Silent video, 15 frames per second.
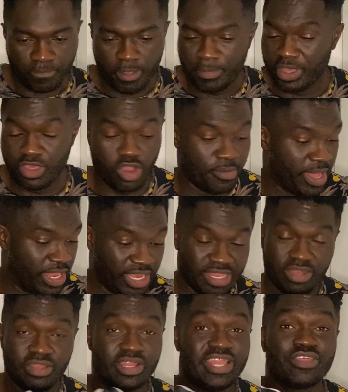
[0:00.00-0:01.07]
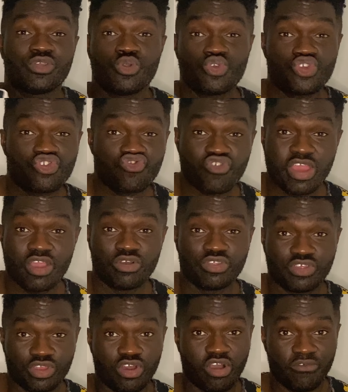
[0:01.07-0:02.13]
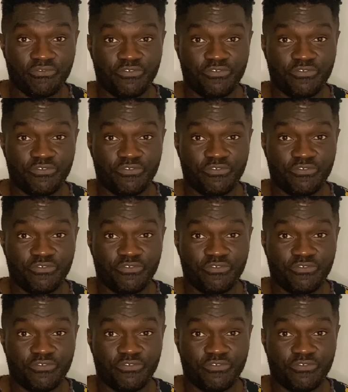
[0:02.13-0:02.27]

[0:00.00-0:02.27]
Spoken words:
But yo, man, let's go straight onto the on